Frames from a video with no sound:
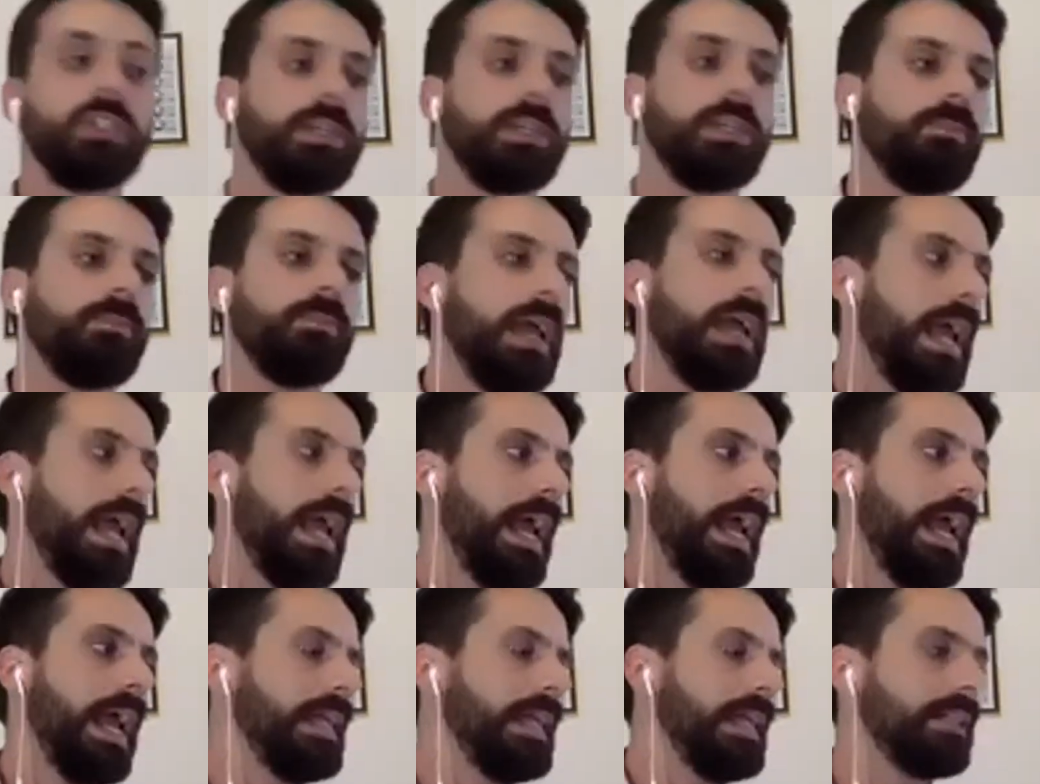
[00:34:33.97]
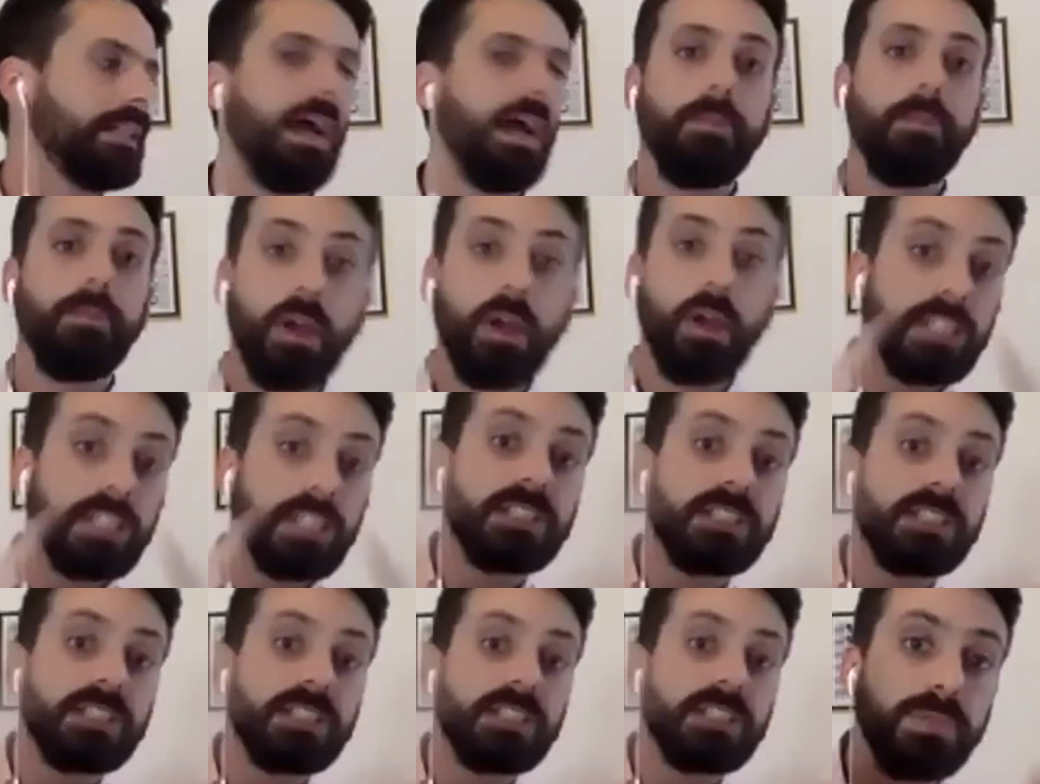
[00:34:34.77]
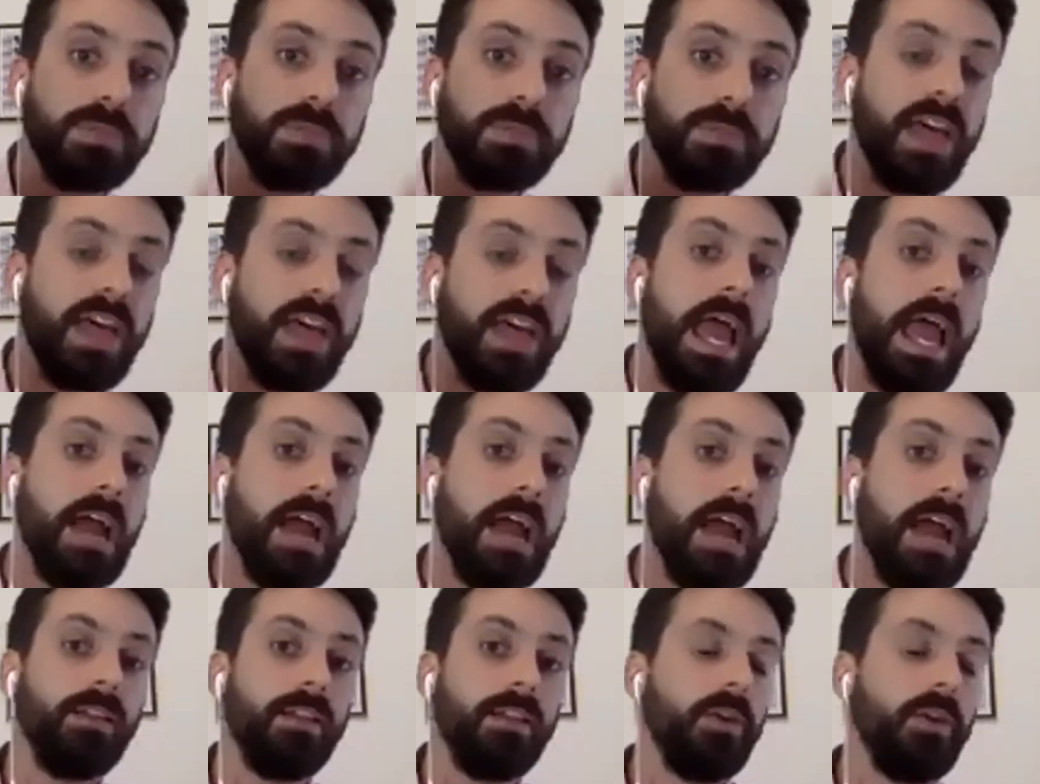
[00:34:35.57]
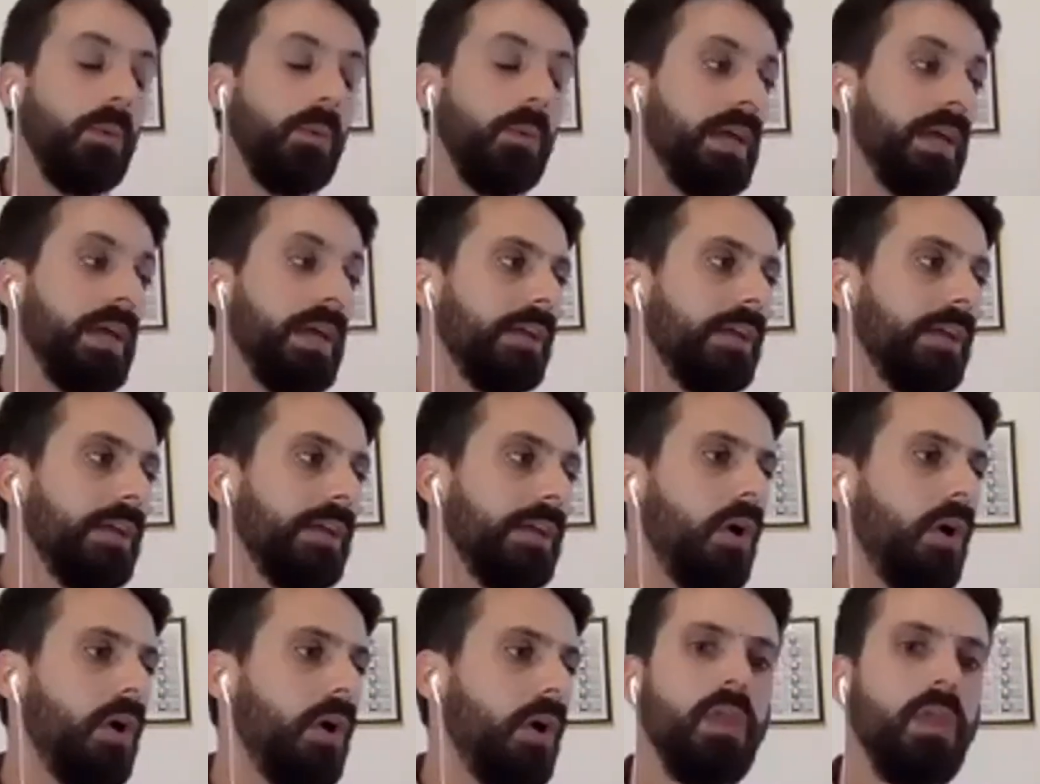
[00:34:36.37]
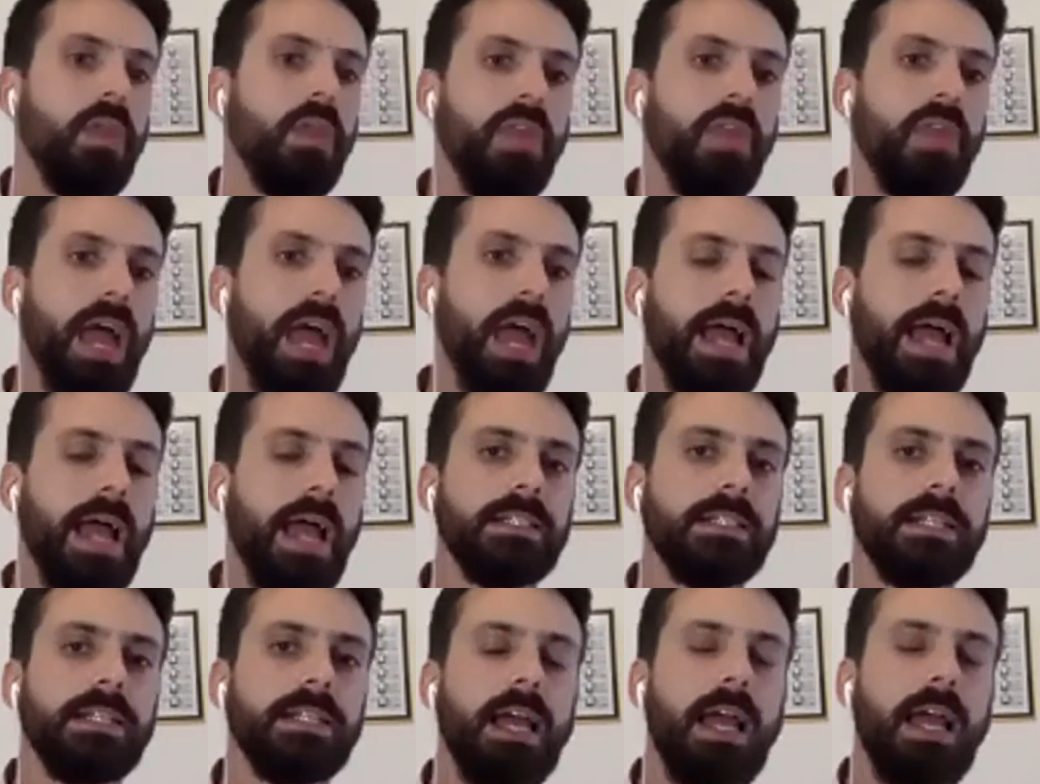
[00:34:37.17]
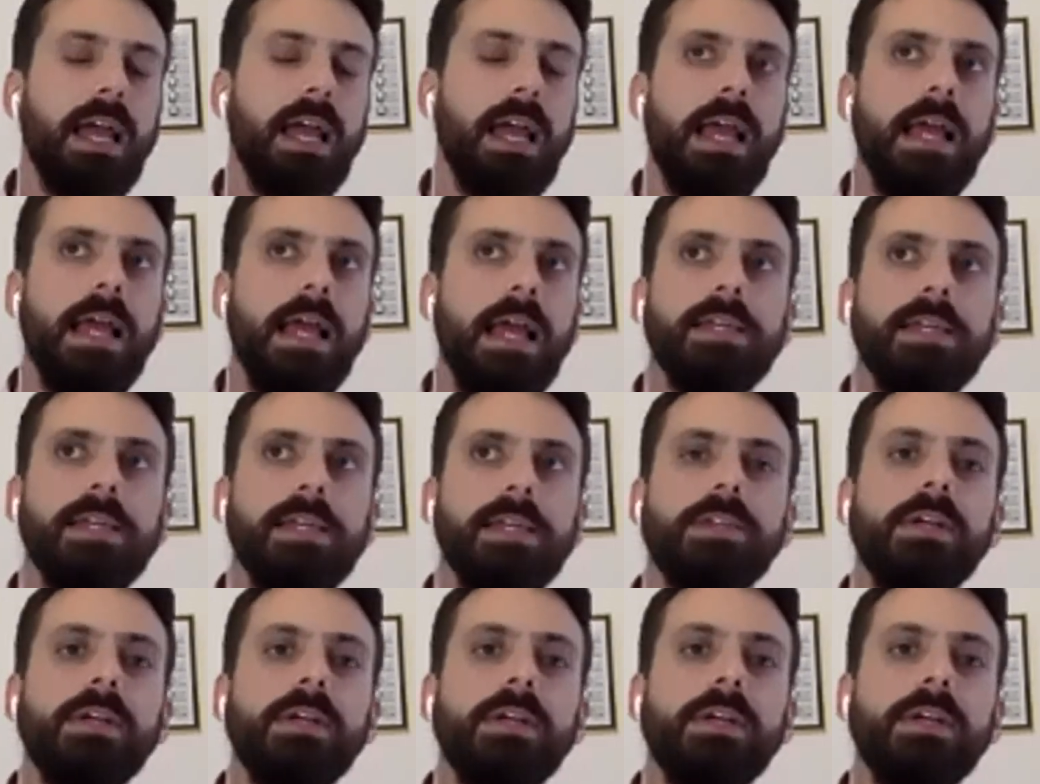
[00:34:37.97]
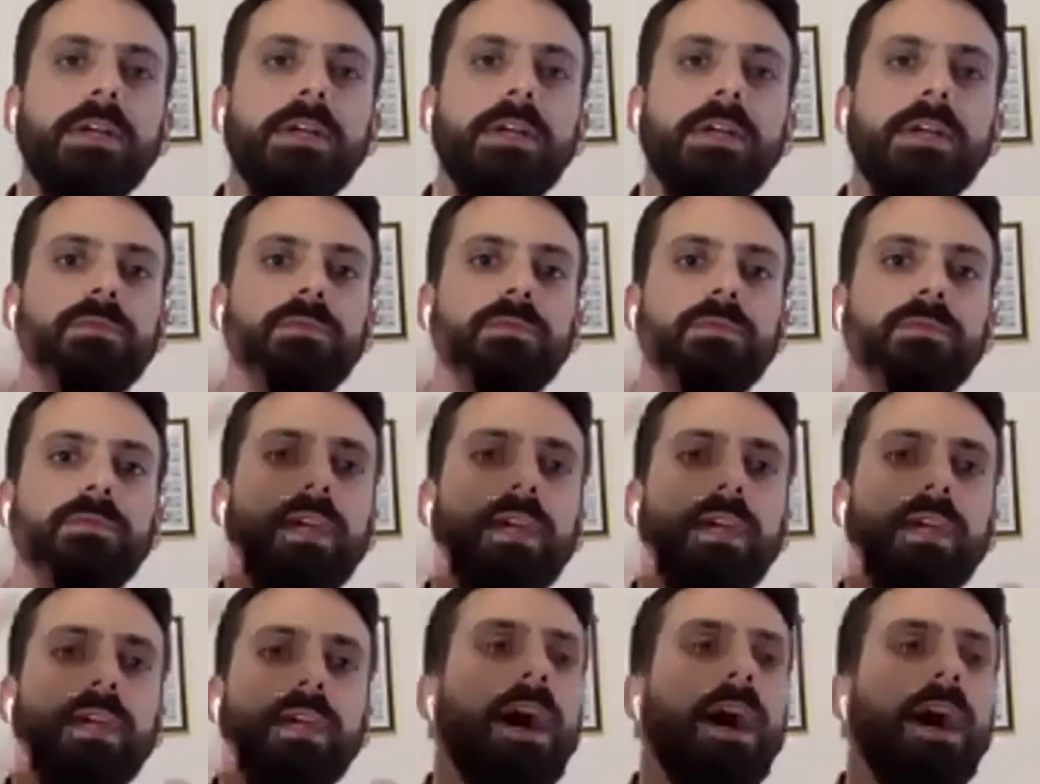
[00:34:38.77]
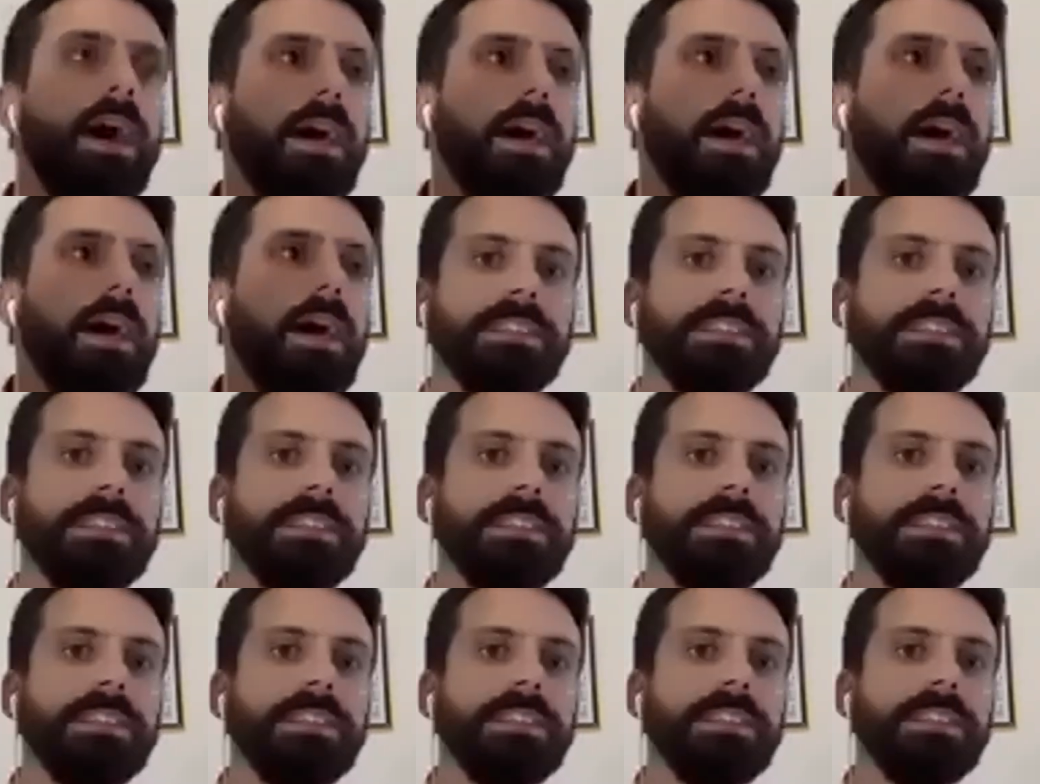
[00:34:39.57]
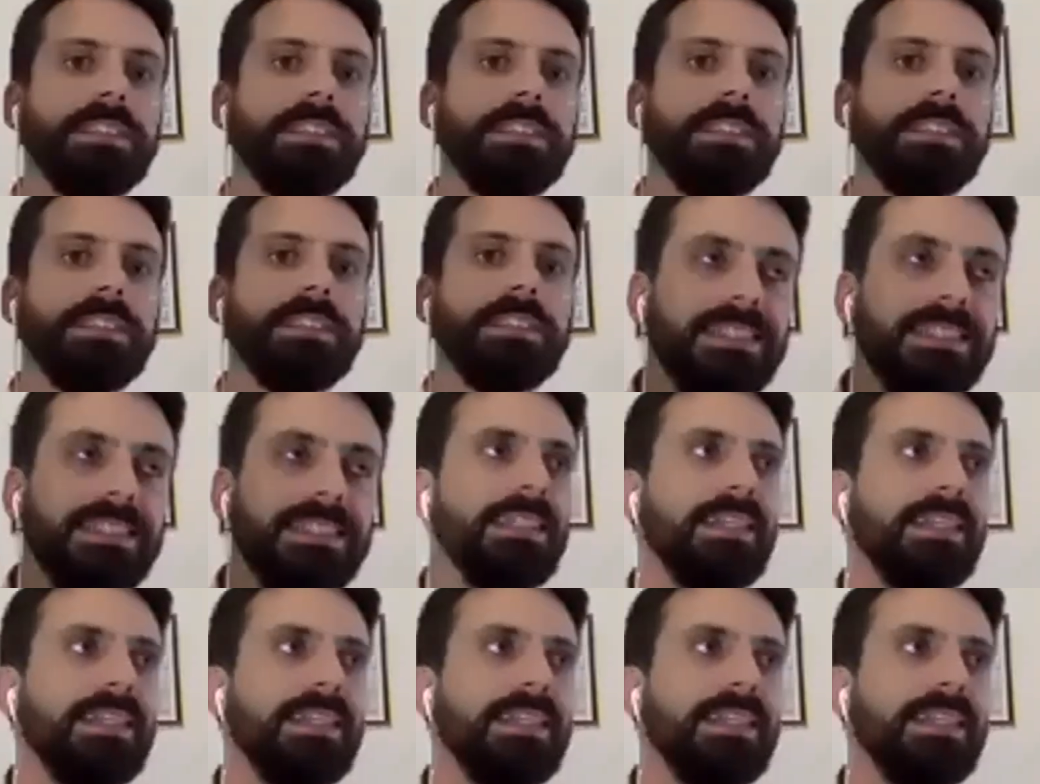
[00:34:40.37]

And I'm going to split the hair a little bit on that and uh, regard space